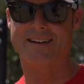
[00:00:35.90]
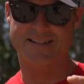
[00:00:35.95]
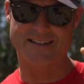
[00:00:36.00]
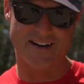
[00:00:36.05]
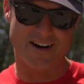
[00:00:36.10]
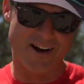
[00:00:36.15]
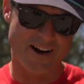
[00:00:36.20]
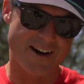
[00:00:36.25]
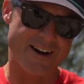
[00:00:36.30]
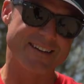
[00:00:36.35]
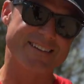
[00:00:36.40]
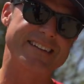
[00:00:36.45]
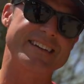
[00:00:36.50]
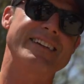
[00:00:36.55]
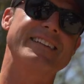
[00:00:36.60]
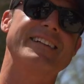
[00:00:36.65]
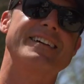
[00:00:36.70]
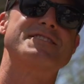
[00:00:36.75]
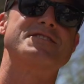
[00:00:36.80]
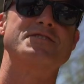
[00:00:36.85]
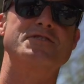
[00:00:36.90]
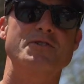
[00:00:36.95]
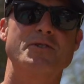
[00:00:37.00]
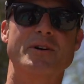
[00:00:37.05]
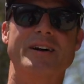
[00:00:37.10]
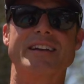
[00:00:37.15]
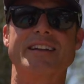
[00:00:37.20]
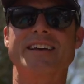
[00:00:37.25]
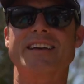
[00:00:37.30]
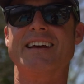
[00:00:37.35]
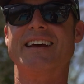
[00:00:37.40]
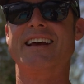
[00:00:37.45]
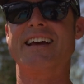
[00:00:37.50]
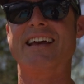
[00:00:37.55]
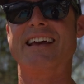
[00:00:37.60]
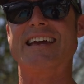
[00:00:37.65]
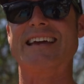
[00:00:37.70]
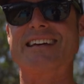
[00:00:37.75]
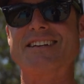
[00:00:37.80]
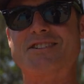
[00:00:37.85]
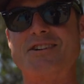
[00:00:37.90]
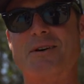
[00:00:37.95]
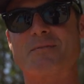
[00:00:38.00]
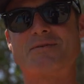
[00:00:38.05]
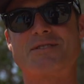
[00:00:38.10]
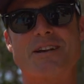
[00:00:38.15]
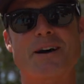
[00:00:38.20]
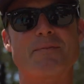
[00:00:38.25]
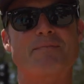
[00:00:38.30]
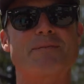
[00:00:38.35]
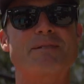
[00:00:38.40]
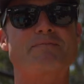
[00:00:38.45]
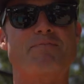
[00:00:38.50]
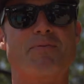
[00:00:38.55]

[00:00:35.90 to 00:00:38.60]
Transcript: I said, all right, D, let's do it. He jumps up, he